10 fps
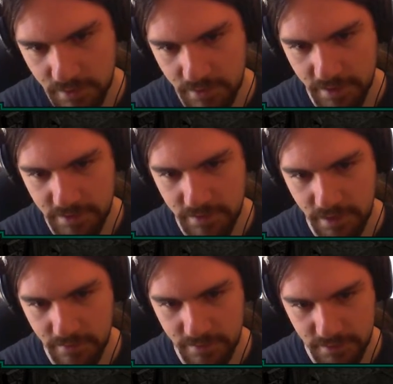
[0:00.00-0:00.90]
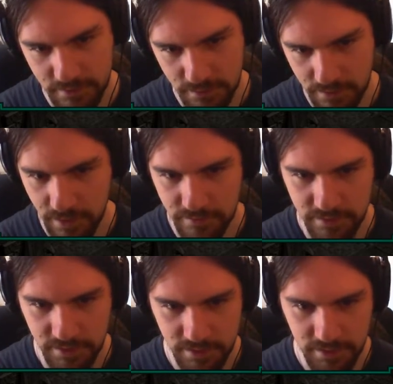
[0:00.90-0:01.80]
doesn't give us, oh that was
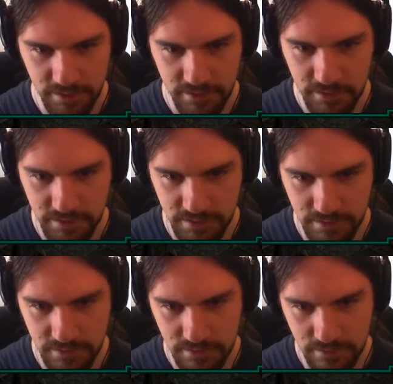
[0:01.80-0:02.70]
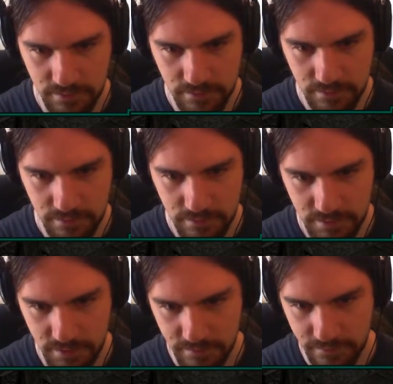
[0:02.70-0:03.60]
actually at least
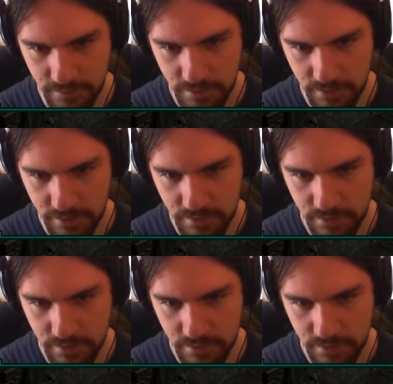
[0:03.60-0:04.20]
7 frame one.